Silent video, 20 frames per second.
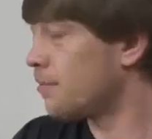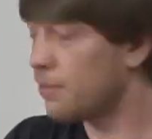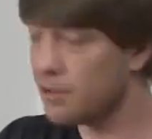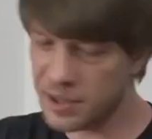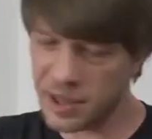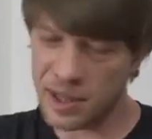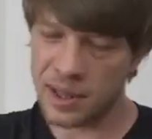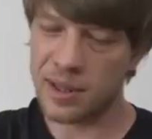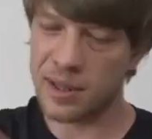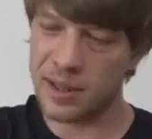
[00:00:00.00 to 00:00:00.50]
the
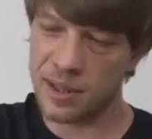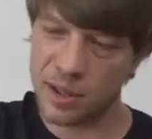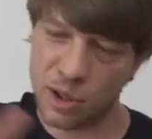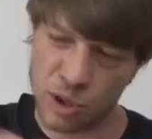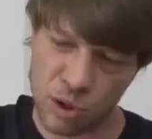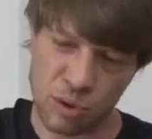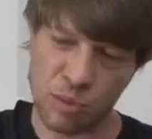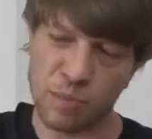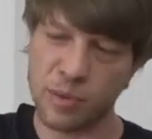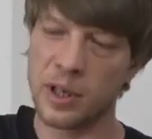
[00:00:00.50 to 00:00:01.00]
machine,
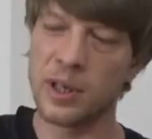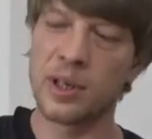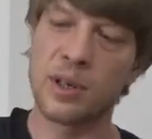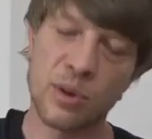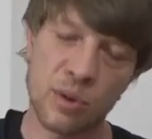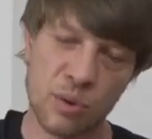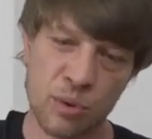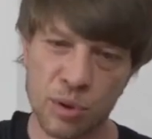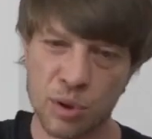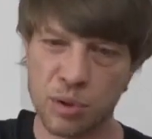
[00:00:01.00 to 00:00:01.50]
as I
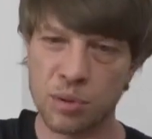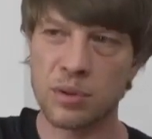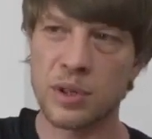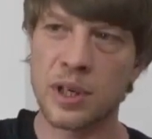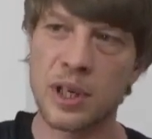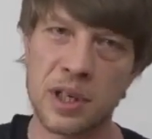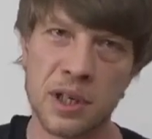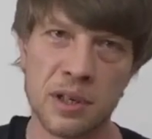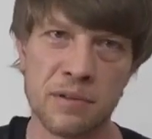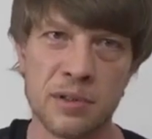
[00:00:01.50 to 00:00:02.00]
said in
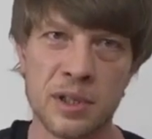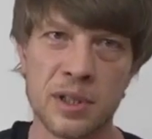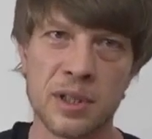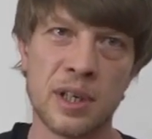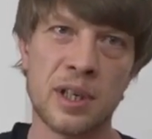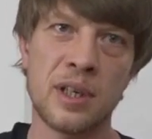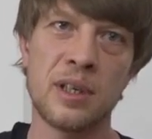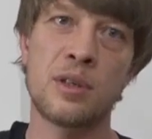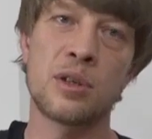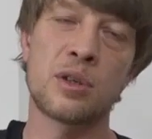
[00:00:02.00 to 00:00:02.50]
the other
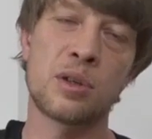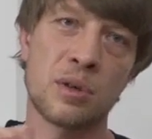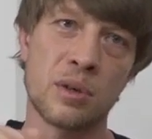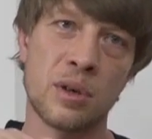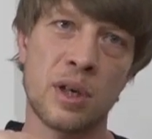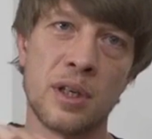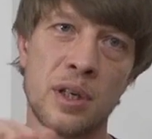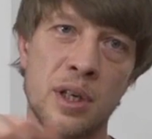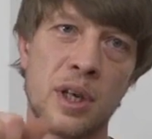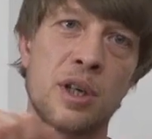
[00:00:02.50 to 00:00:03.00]
review,
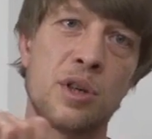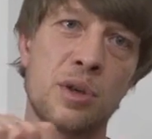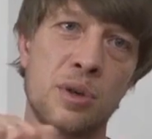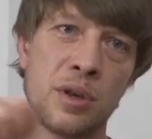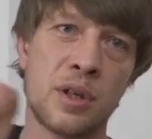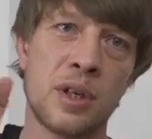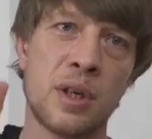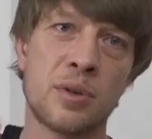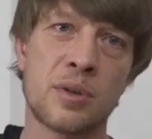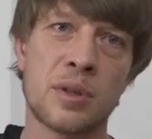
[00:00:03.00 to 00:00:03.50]
I
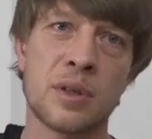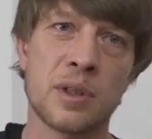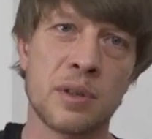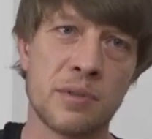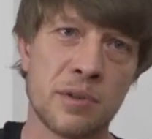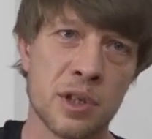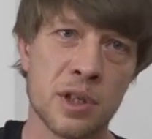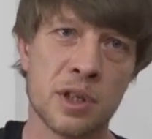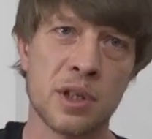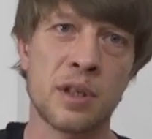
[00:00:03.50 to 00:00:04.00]
compared it to the
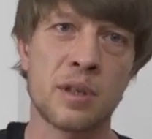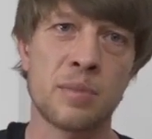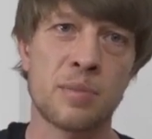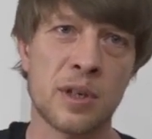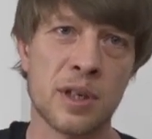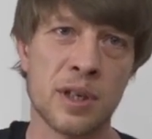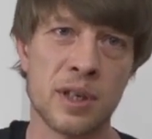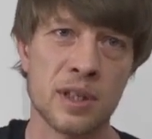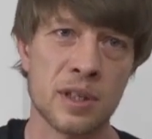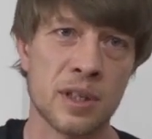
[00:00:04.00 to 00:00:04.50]
vacuum
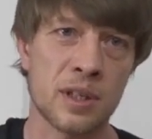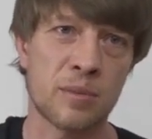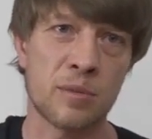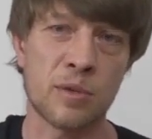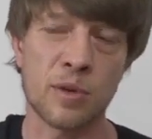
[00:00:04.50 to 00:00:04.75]
cleaner.